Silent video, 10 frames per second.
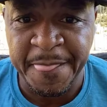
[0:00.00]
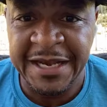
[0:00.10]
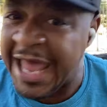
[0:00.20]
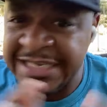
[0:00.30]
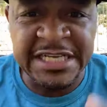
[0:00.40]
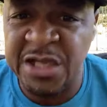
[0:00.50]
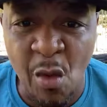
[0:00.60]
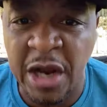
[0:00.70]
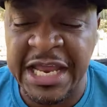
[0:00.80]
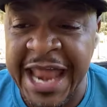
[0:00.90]
Light doesn't
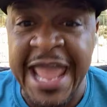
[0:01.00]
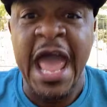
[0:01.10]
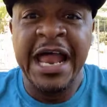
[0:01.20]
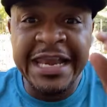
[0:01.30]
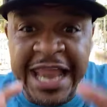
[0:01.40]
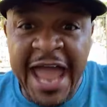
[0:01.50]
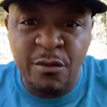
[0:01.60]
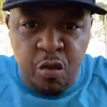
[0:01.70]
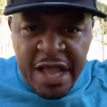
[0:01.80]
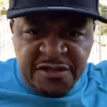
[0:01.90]
work in light. Light
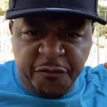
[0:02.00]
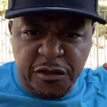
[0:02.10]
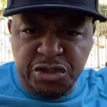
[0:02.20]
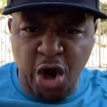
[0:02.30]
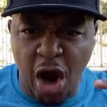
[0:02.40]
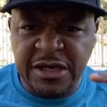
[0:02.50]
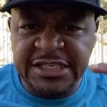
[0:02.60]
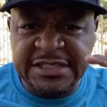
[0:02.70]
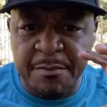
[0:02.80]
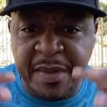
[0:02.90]
waits for
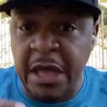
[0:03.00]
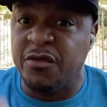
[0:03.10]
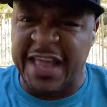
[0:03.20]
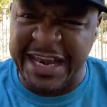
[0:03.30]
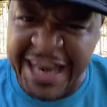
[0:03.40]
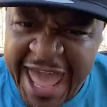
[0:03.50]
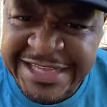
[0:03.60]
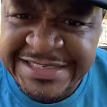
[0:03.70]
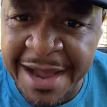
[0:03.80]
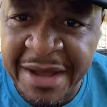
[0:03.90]
darkness to build. The
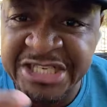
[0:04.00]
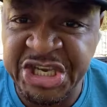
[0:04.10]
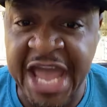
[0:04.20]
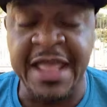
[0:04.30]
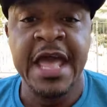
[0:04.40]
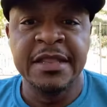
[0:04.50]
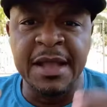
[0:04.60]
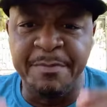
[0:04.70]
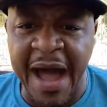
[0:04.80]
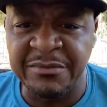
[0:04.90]
last time I checked,
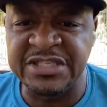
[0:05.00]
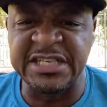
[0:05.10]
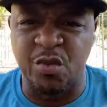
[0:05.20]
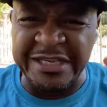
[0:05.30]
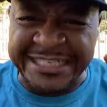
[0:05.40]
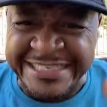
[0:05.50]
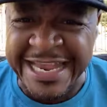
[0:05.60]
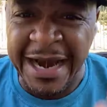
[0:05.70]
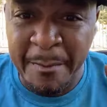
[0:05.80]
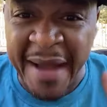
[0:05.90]
the Bible says when
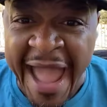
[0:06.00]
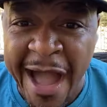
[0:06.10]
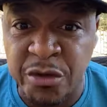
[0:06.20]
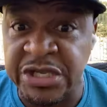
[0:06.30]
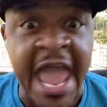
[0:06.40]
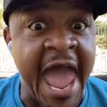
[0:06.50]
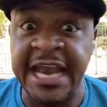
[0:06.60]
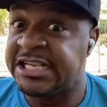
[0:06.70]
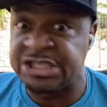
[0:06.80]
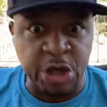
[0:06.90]
sin abounds,
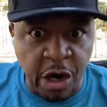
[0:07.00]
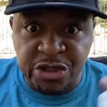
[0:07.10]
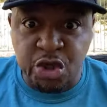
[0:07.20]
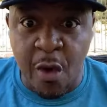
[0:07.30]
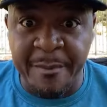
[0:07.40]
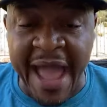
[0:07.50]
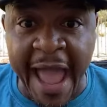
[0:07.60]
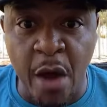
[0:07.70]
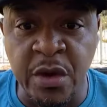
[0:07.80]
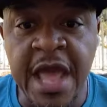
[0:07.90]
and it's starting to
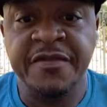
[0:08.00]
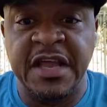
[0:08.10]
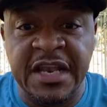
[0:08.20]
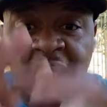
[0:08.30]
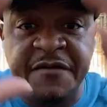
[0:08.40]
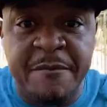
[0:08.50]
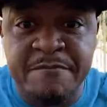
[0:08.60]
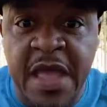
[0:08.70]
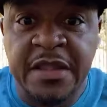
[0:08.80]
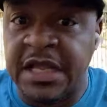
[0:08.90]
abound, the love of
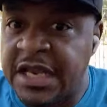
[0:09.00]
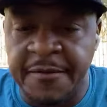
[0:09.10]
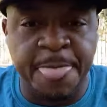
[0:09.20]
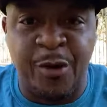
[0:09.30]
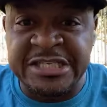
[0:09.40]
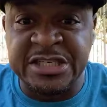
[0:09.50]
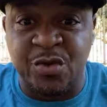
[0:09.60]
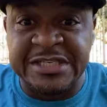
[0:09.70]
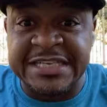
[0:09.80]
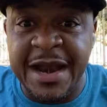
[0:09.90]
the watch this,
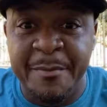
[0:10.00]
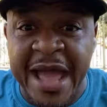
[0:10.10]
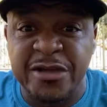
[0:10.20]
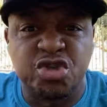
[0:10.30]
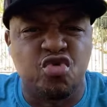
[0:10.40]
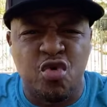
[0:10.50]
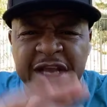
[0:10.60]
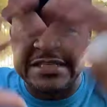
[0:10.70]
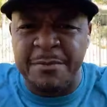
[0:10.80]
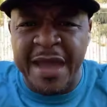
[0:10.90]
when sin abounds,
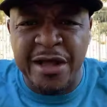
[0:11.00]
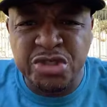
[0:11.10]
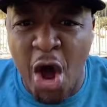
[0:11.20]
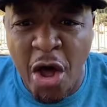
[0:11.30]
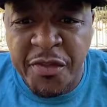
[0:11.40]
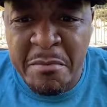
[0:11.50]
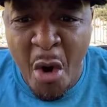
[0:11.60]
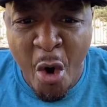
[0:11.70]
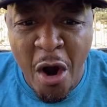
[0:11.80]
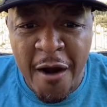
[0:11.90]
grace abounds all the
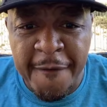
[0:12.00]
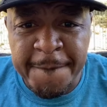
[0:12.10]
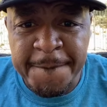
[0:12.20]
more.